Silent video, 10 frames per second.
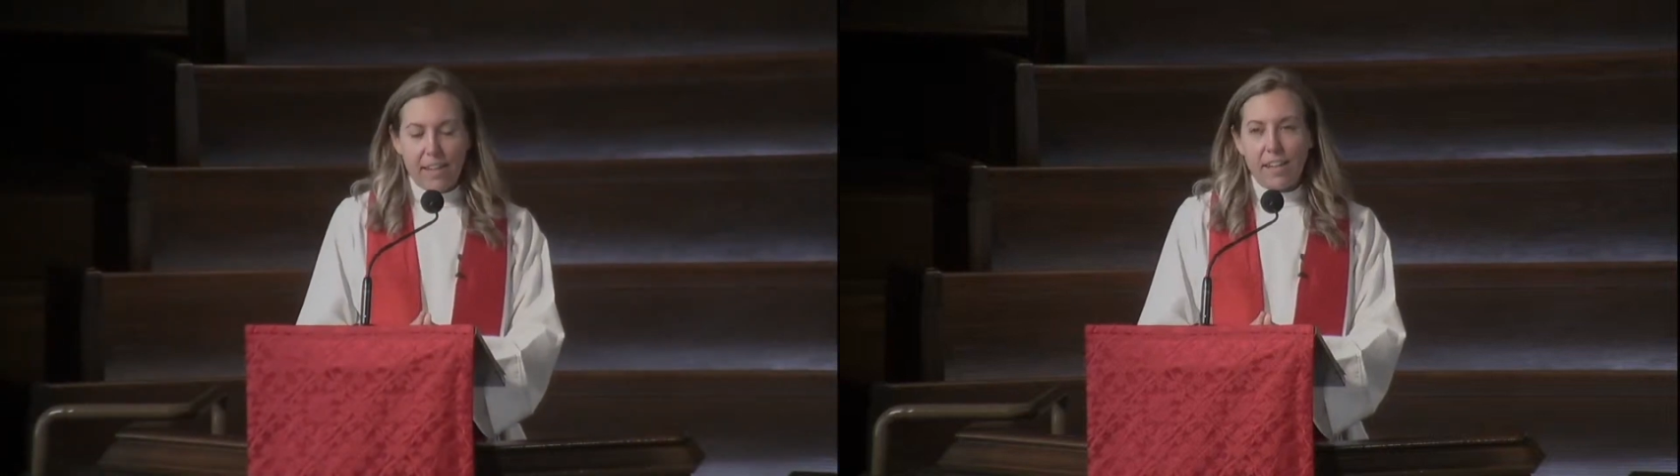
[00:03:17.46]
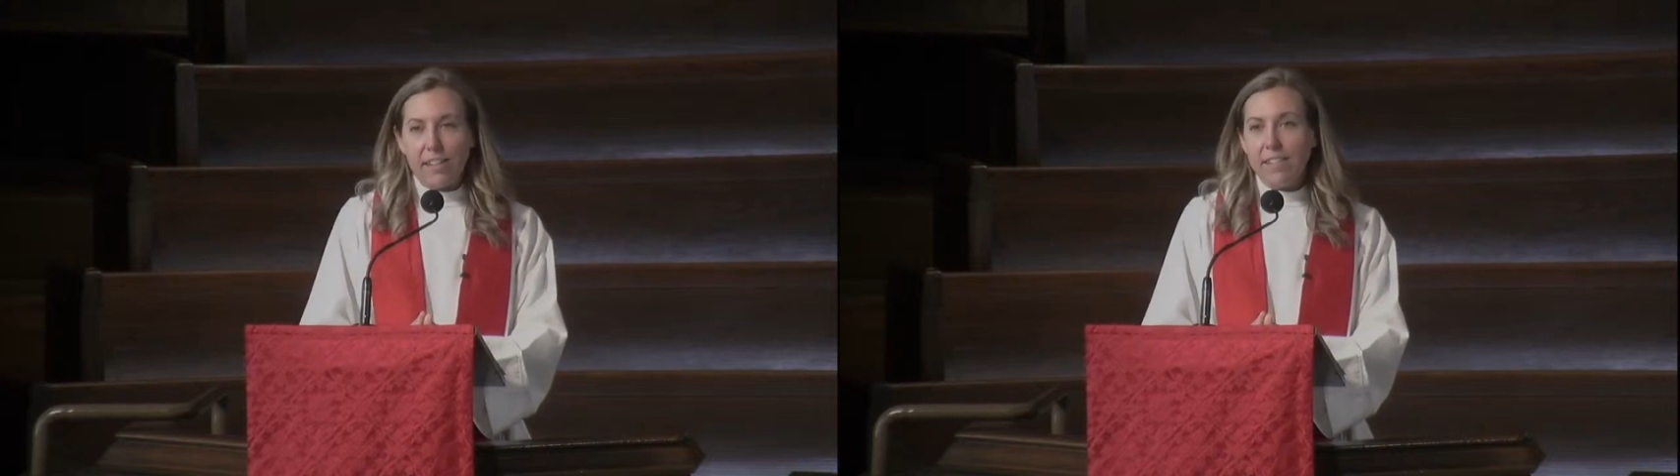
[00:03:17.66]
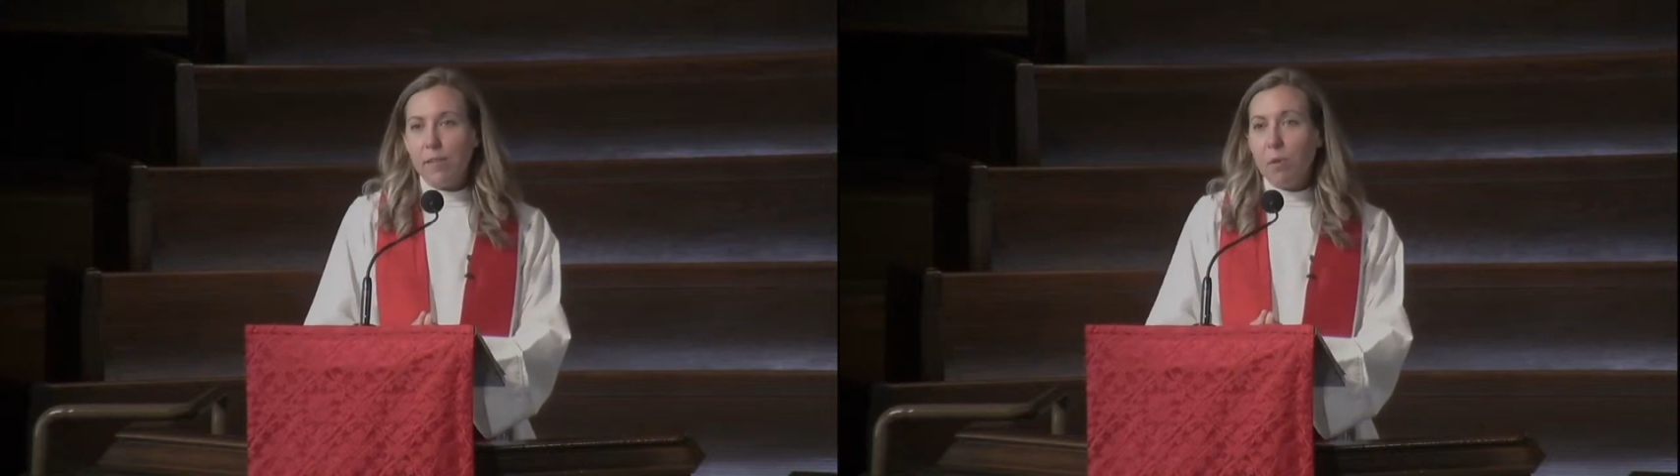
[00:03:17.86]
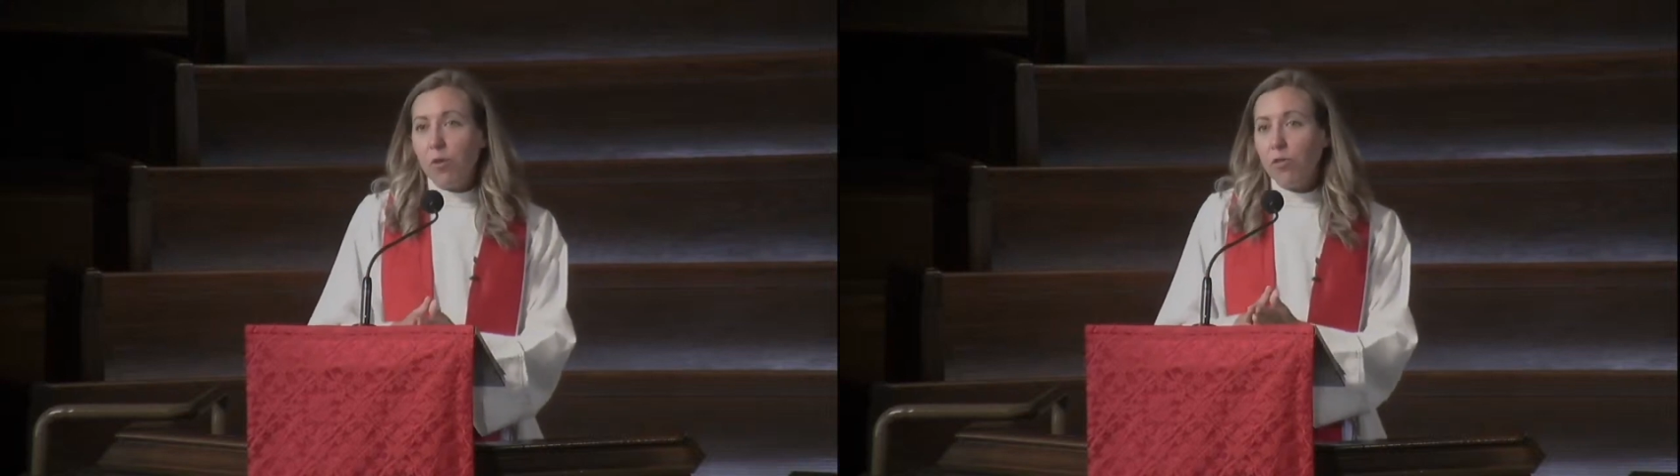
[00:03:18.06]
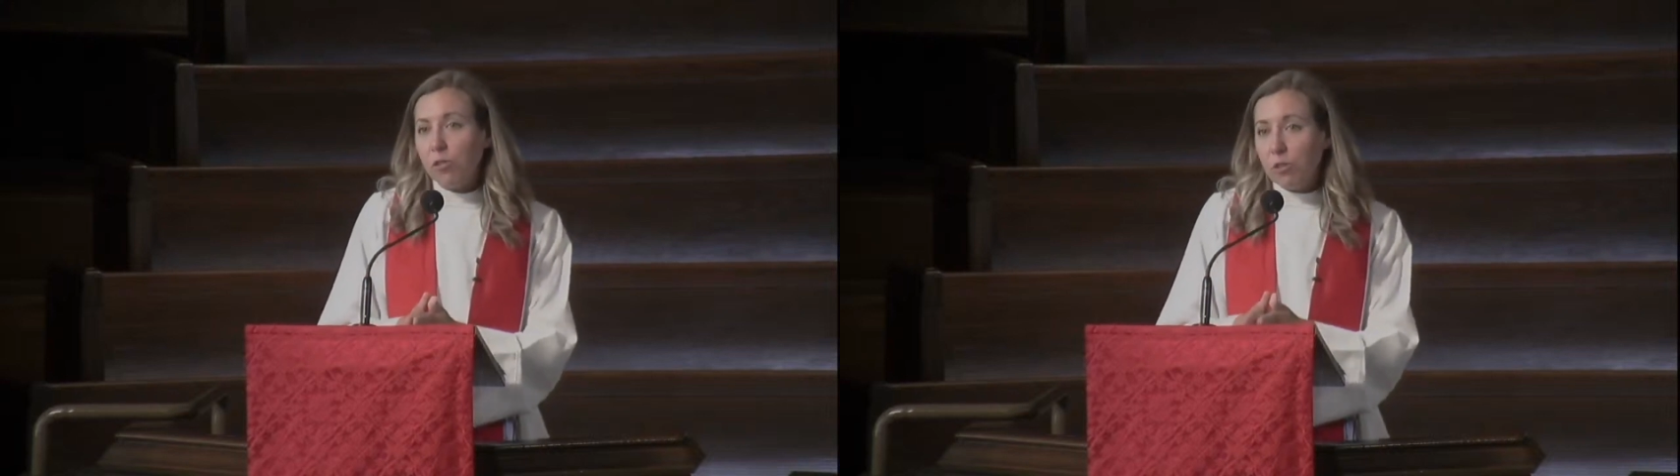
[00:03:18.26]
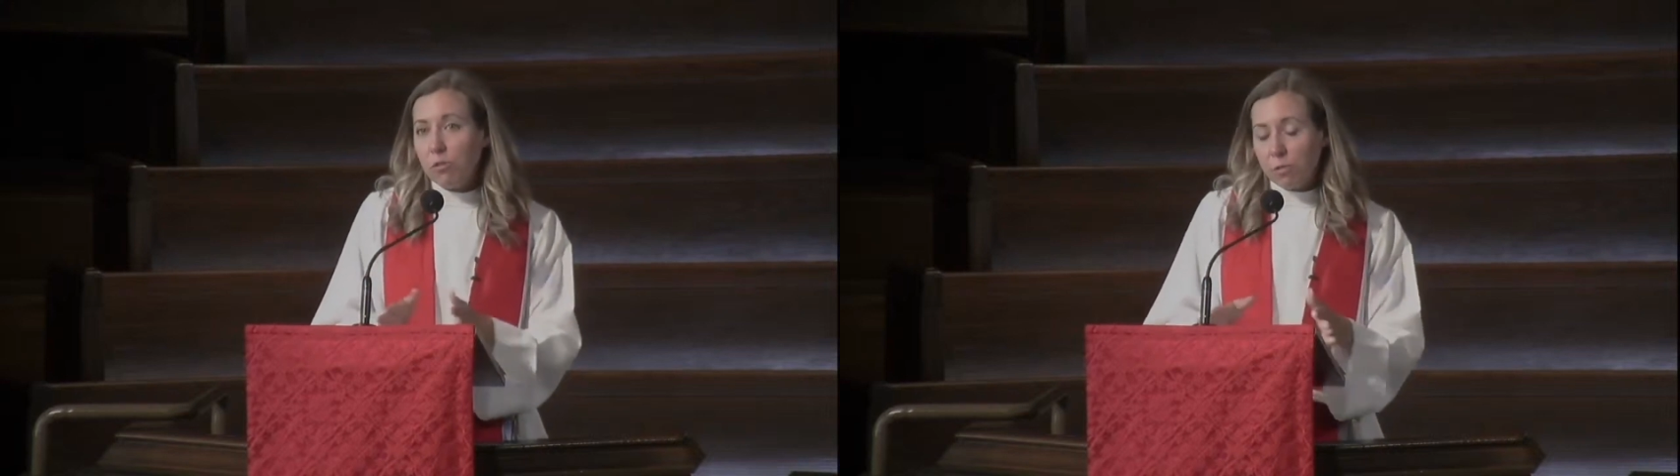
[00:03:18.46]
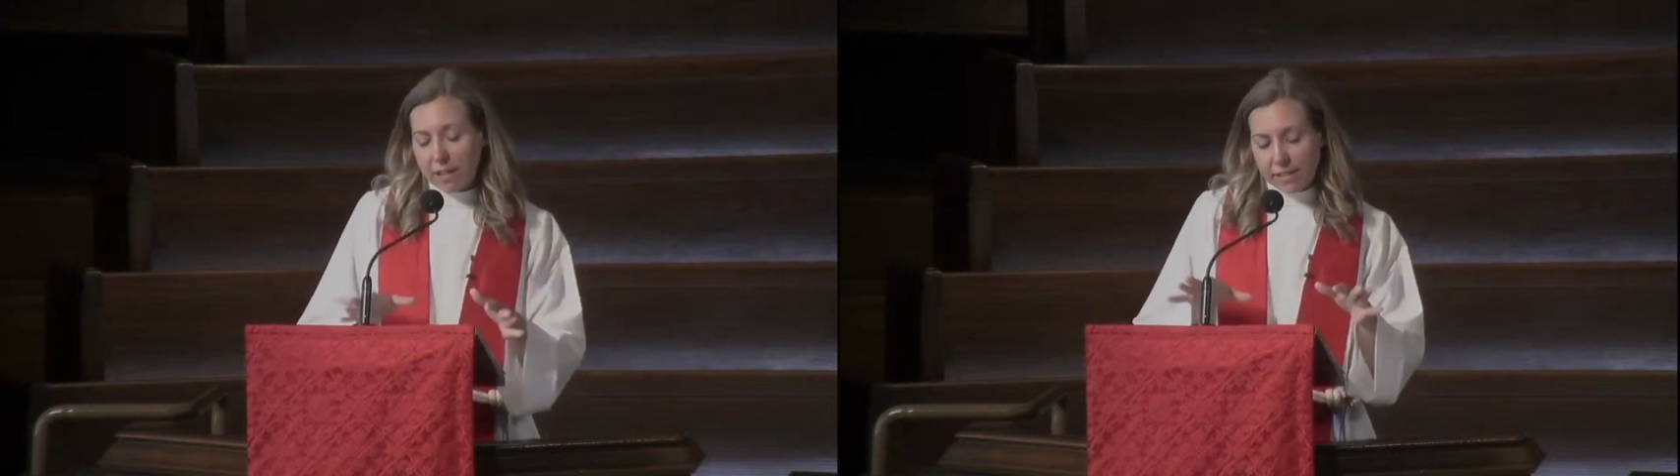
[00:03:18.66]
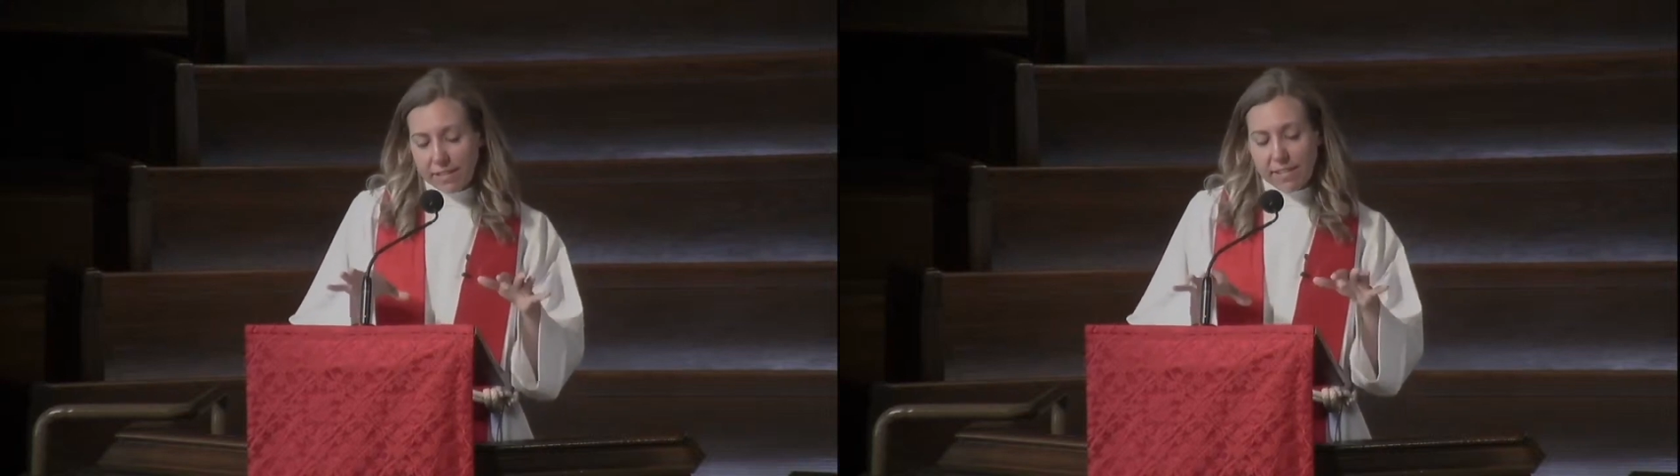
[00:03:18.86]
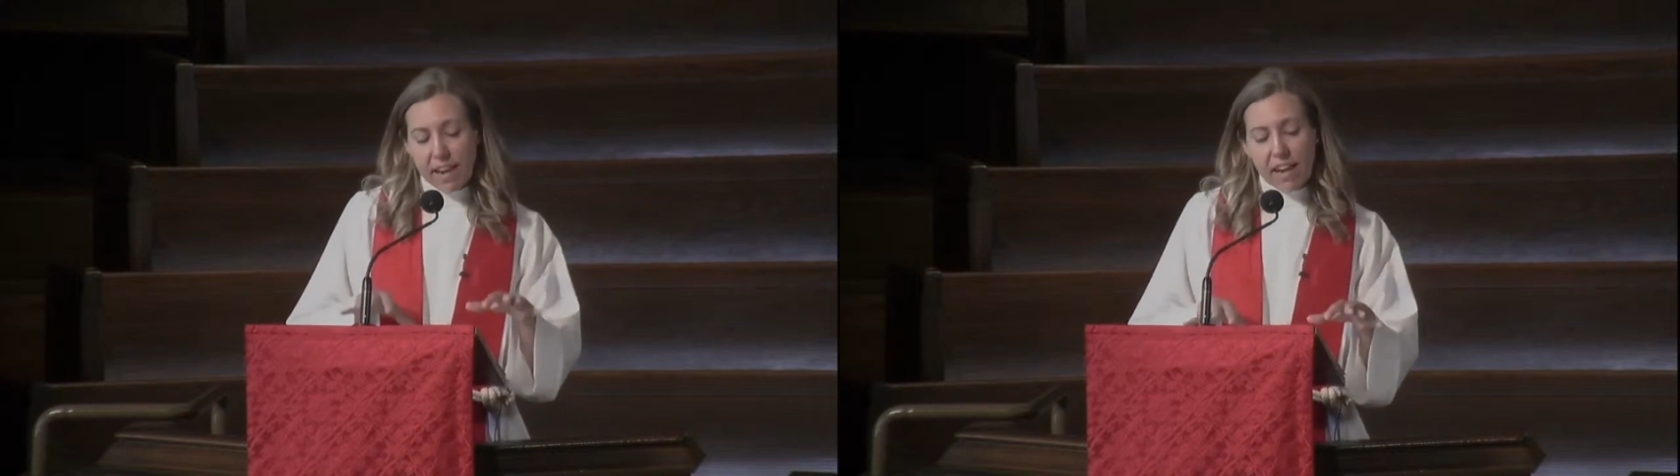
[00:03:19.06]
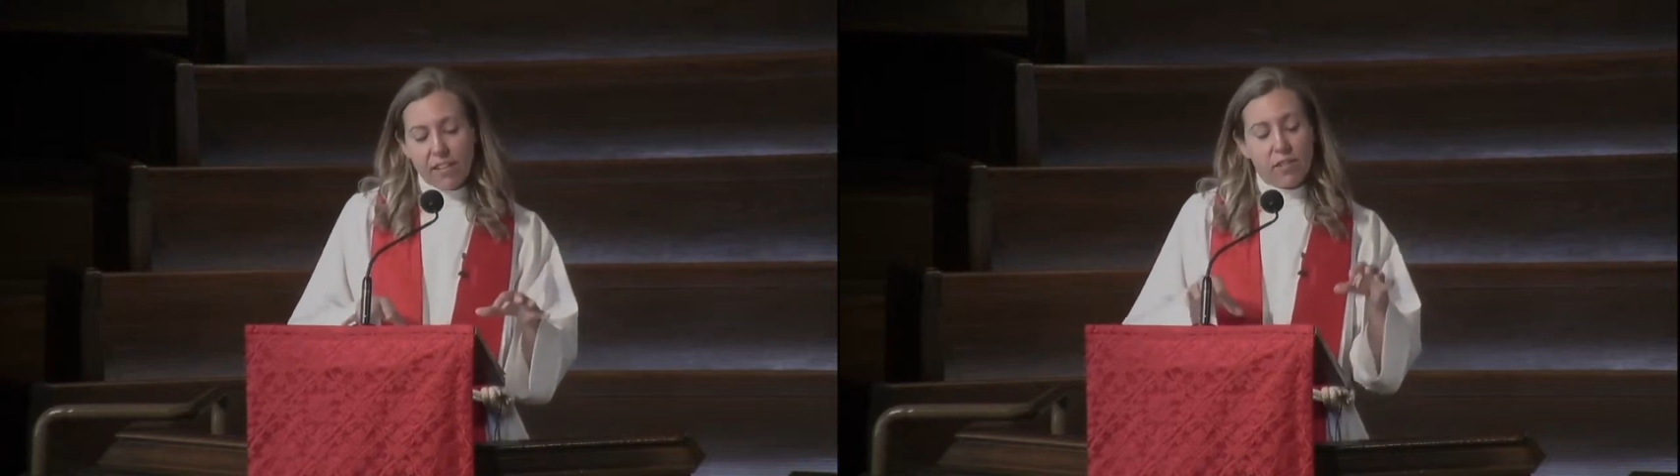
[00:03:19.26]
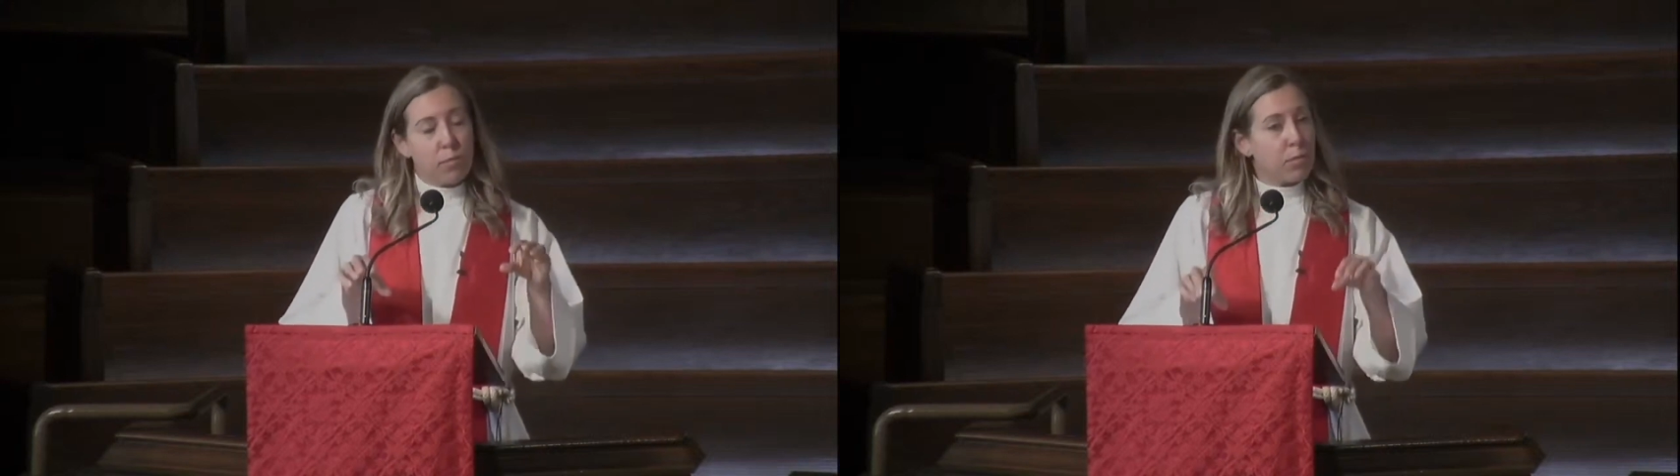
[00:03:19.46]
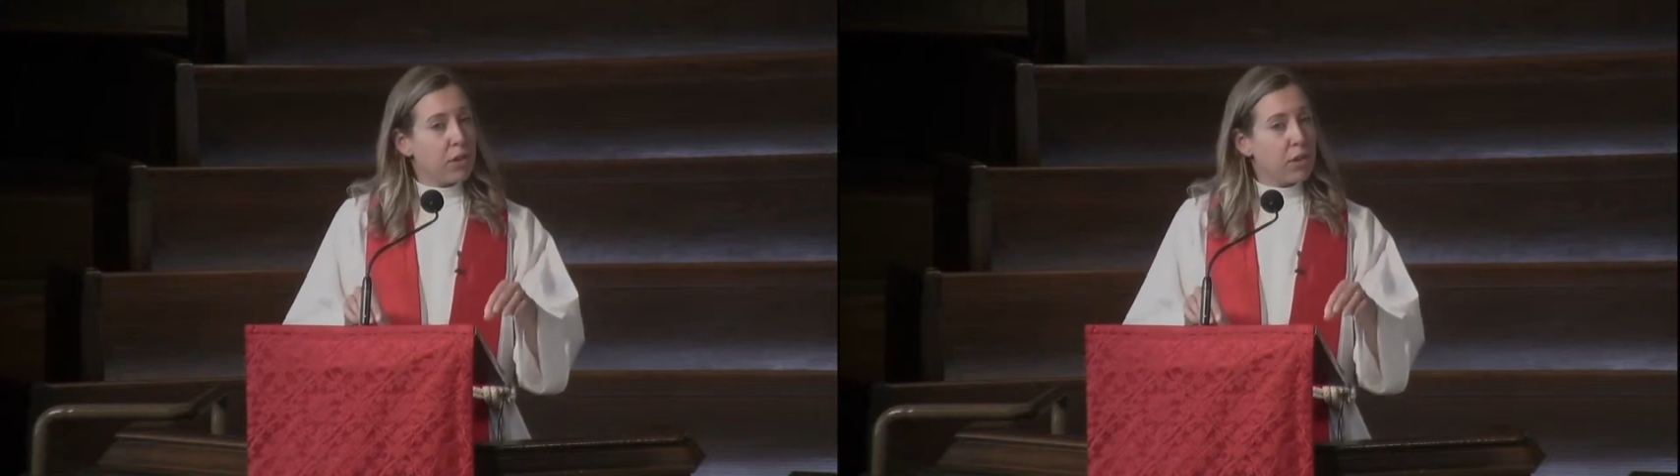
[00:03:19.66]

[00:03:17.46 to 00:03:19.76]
You see, most Lutherans tend to